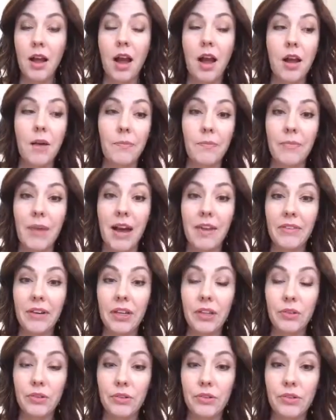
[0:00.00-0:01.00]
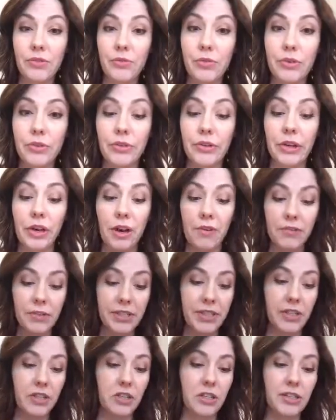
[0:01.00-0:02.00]
having those recruiting
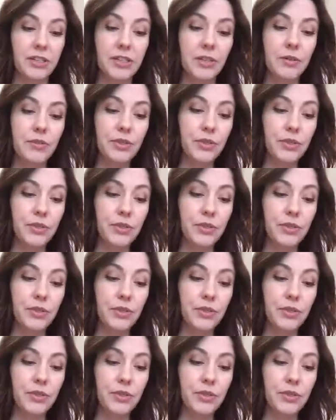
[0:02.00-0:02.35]
conversations.